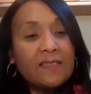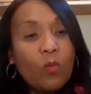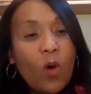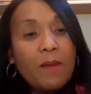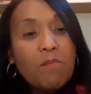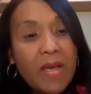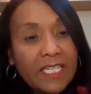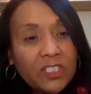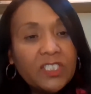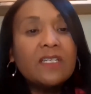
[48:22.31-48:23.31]
the one
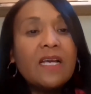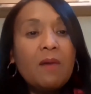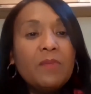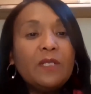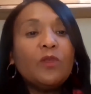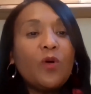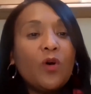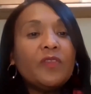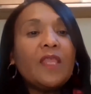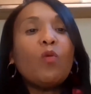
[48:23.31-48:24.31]
mentioned come into
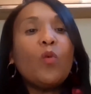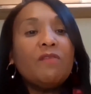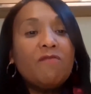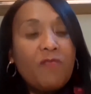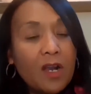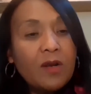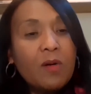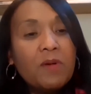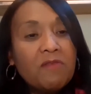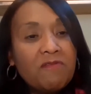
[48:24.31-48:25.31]
contact with
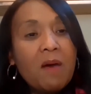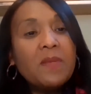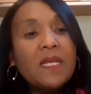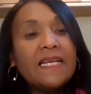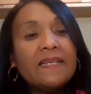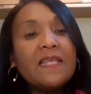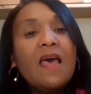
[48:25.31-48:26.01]
vulnerable families,